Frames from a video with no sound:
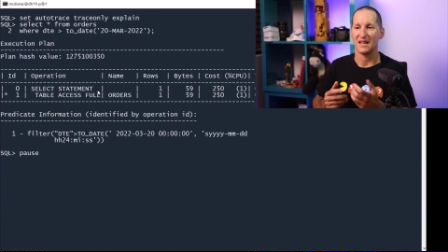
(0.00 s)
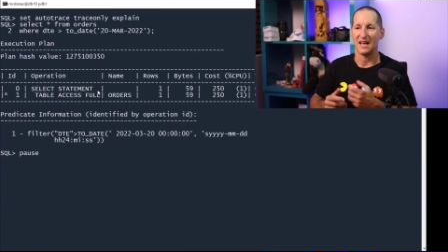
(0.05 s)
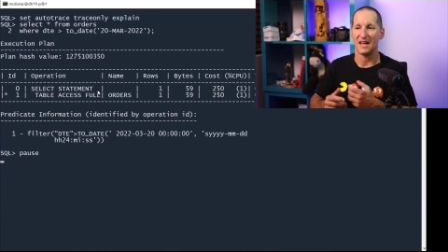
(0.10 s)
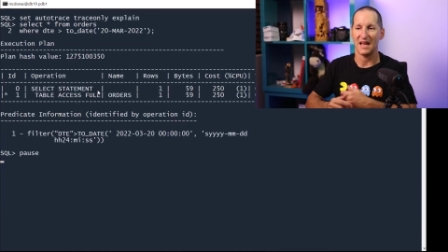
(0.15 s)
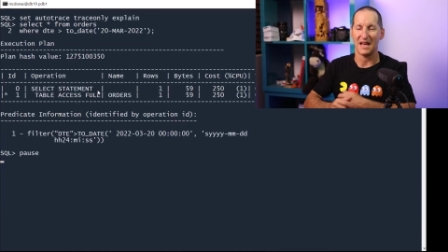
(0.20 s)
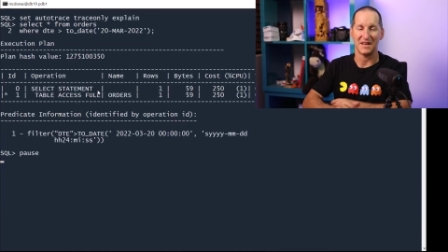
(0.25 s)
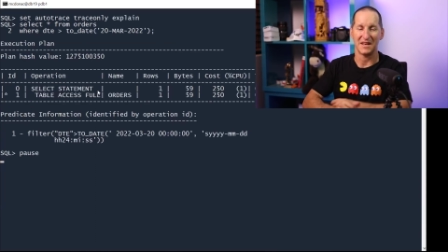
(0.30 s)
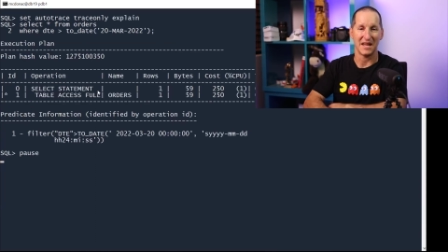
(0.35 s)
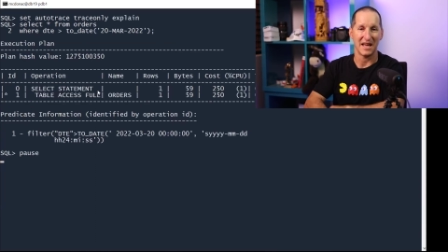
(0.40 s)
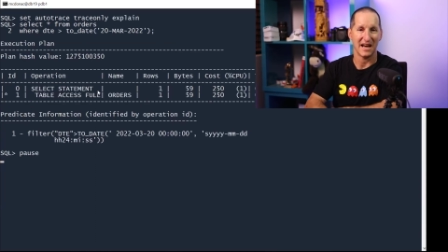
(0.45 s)

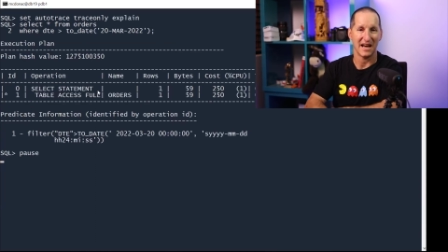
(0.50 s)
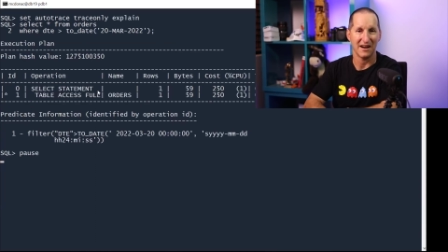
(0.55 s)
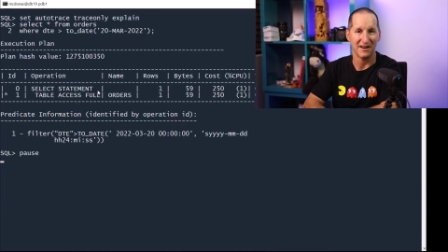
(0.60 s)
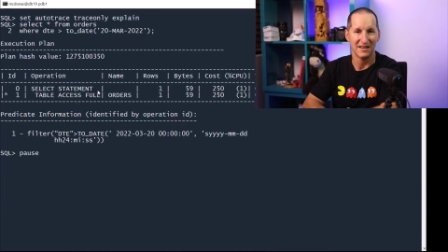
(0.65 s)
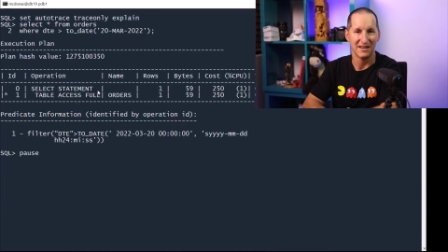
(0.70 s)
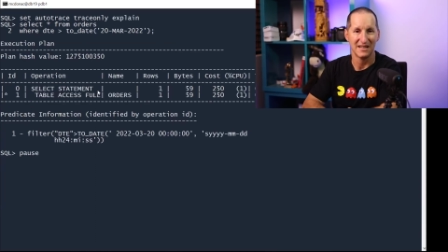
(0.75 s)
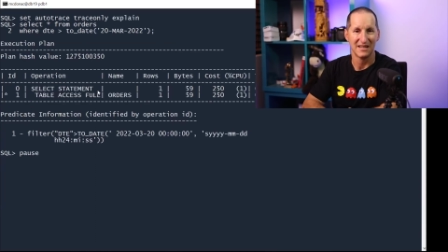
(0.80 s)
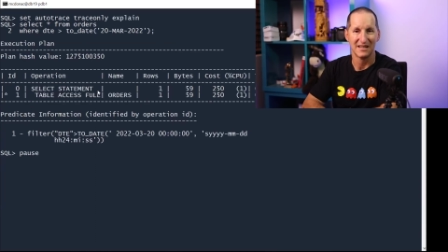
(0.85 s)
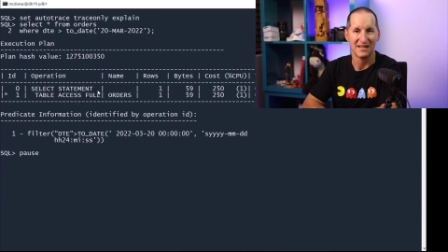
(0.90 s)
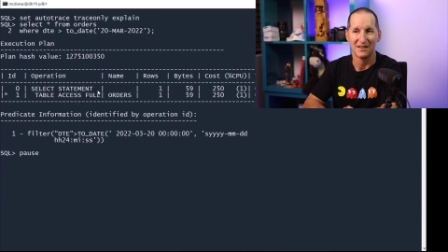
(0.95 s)
And now,
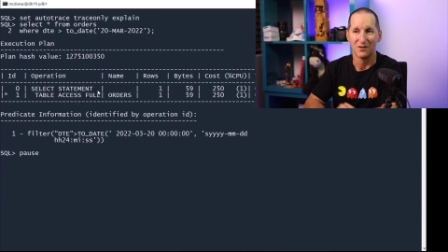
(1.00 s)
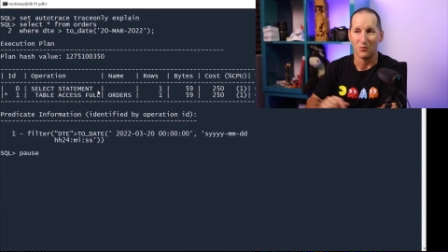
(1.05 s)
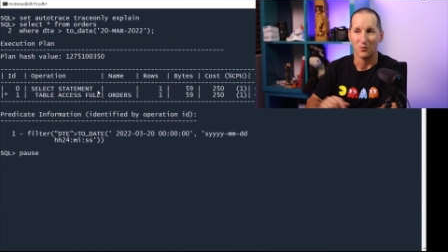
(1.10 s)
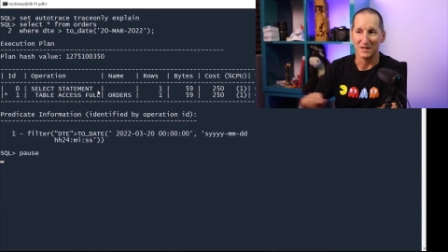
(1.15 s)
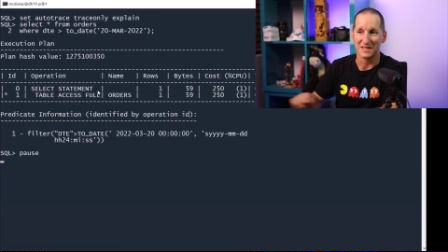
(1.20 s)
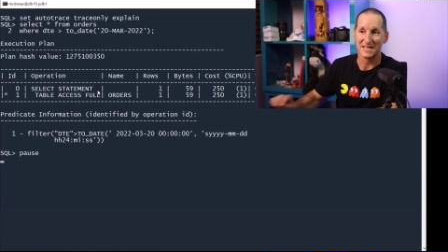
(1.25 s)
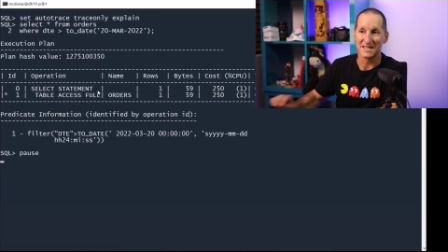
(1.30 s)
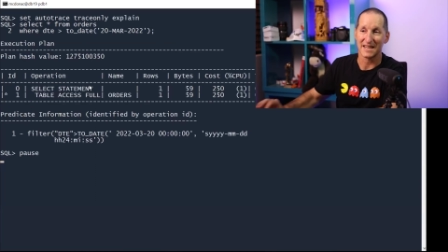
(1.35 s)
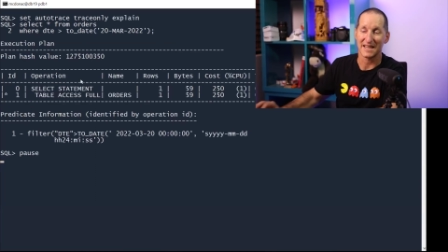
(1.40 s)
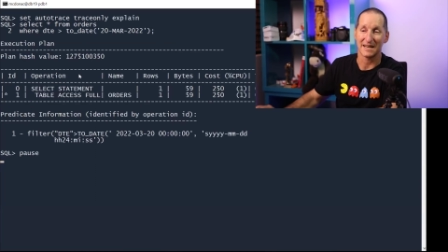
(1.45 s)

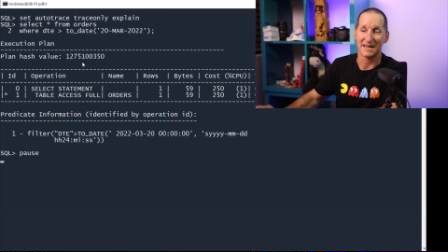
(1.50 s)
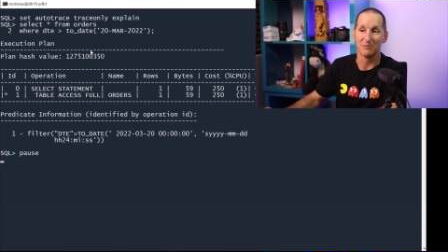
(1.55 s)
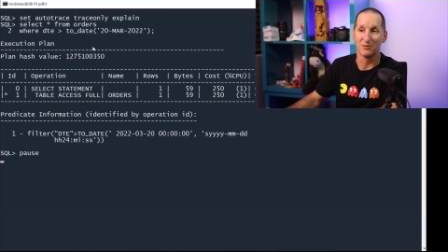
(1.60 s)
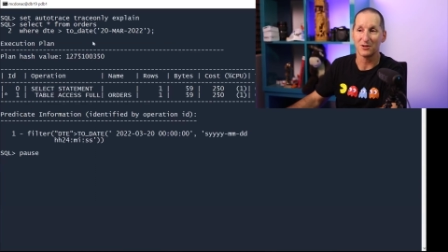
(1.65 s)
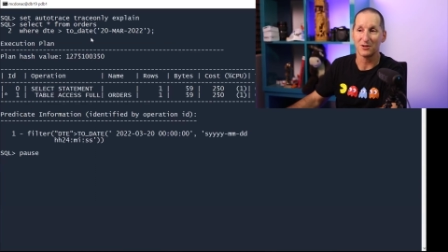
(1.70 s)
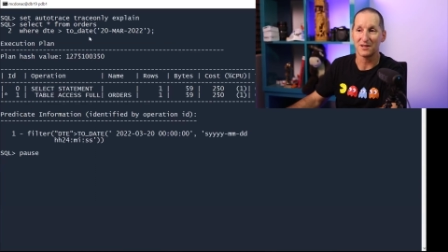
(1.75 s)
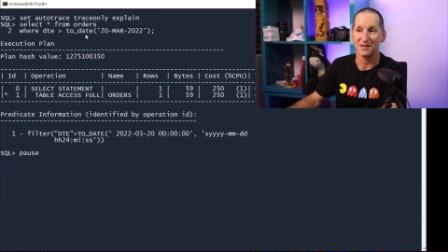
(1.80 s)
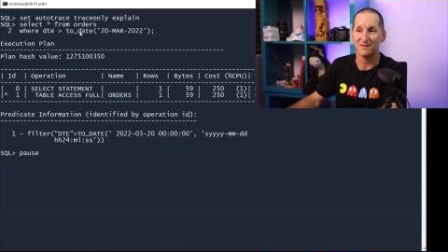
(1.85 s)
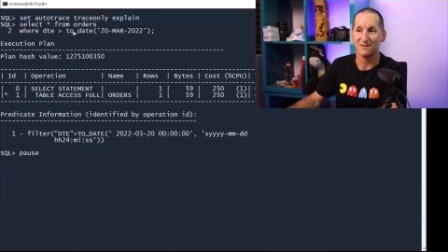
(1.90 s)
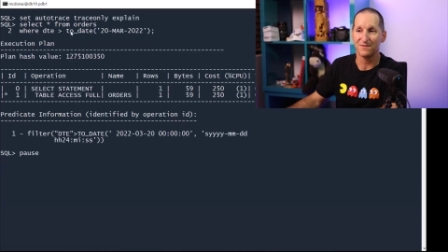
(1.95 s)
once again, I'm
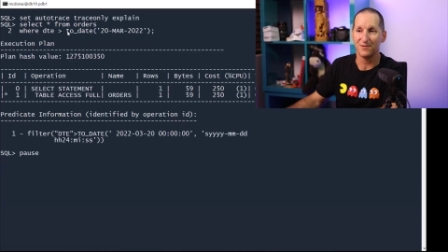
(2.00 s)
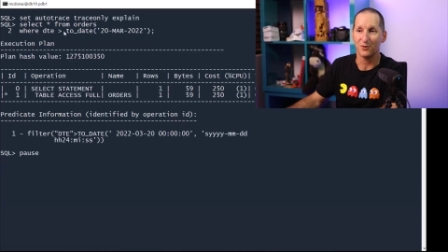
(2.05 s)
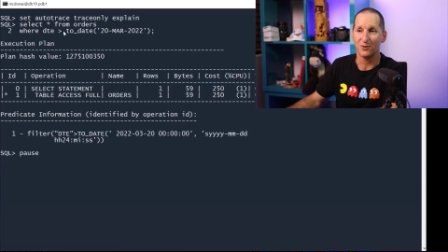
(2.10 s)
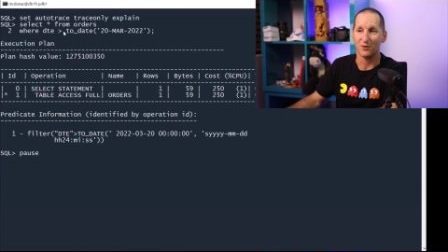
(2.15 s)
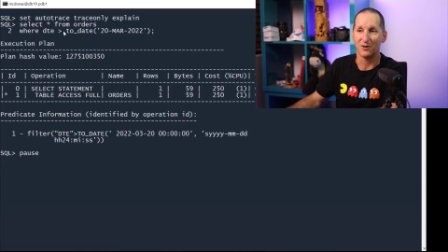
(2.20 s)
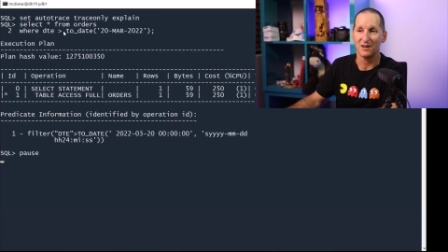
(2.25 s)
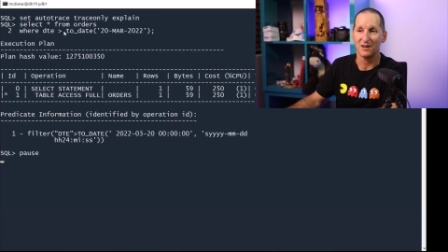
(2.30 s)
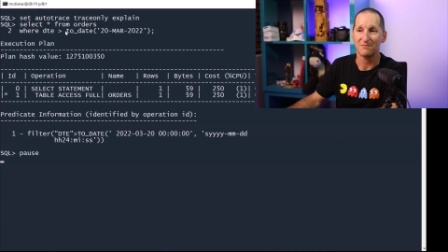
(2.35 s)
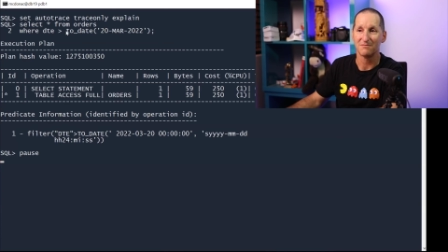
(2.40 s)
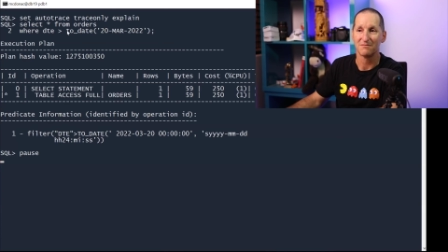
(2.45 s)
looking
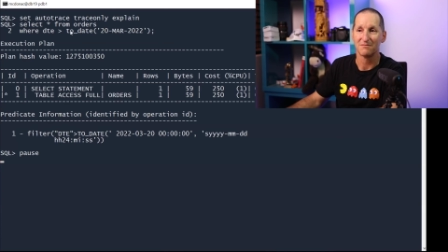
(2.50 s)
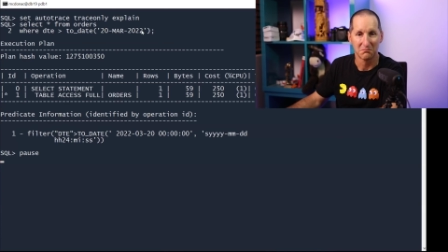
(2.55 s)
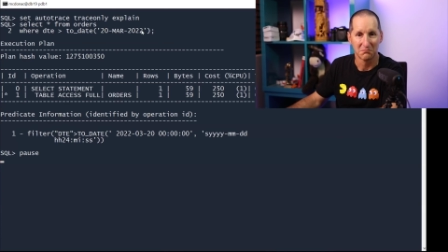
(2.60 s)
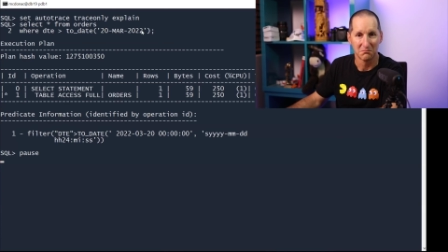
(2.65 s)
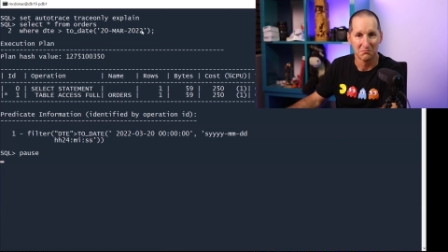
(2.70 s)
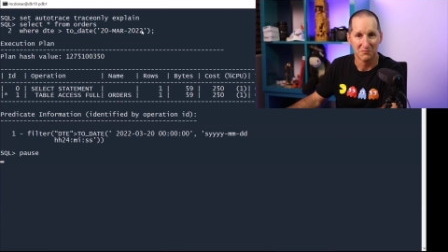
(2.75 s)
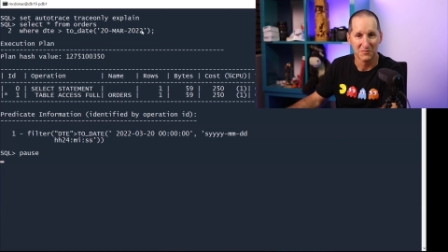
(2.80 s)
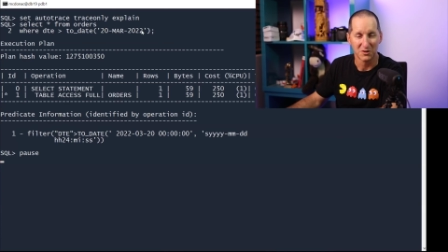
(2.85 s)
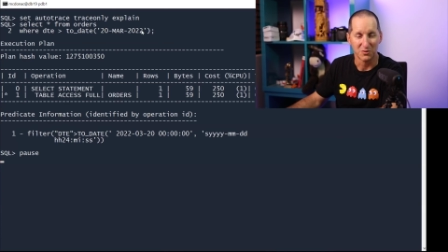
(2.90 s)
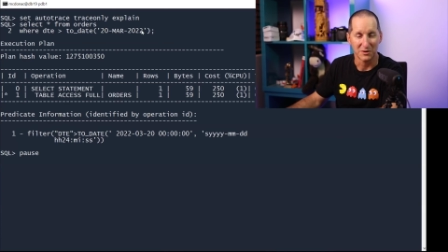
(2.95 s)
for
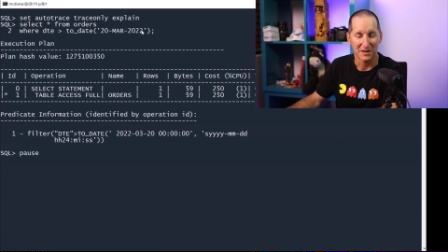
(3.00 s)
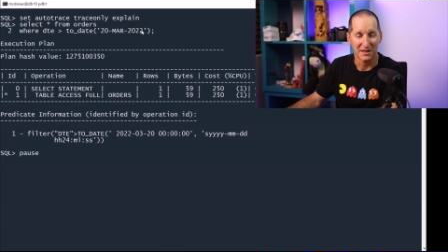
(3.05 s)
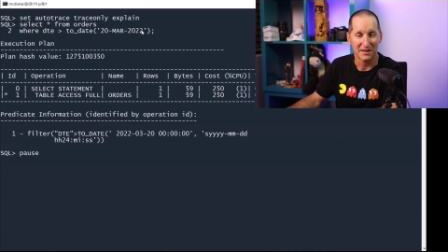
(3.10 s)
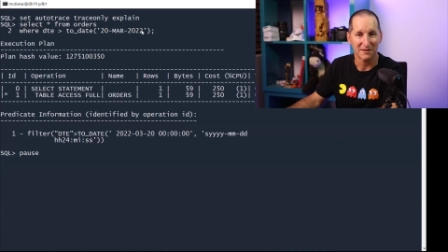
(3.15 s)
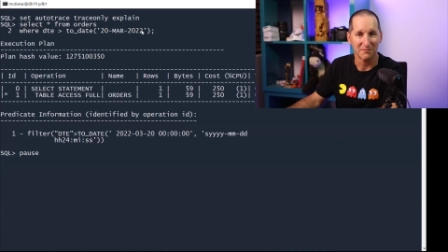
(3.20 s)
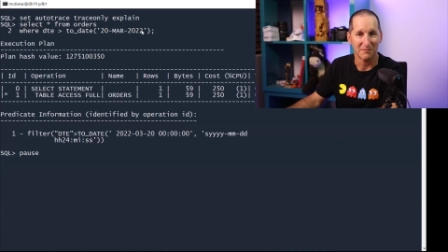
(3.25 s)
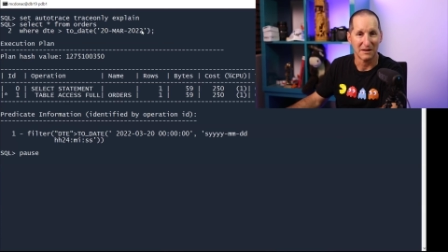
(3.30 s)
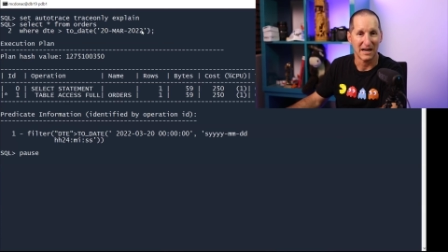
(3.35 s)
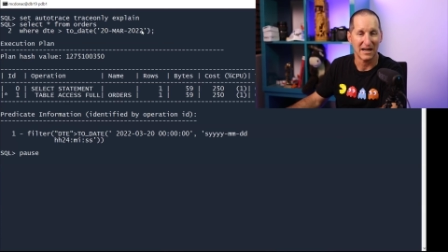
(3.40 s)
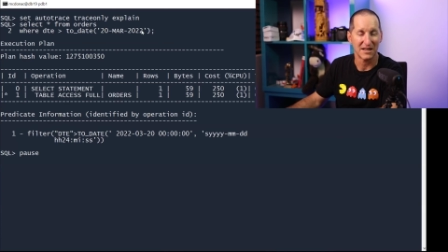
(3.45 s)
20th of
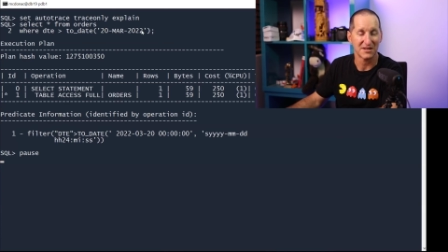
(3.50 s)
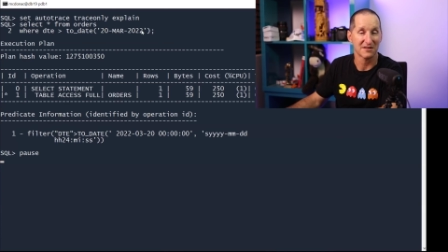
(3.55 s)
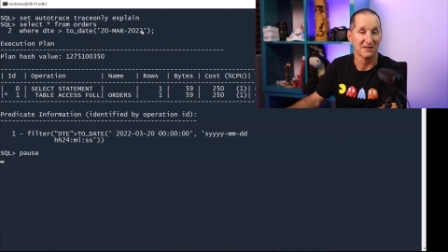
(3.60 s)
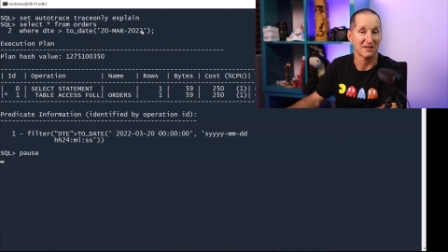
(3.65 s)
March.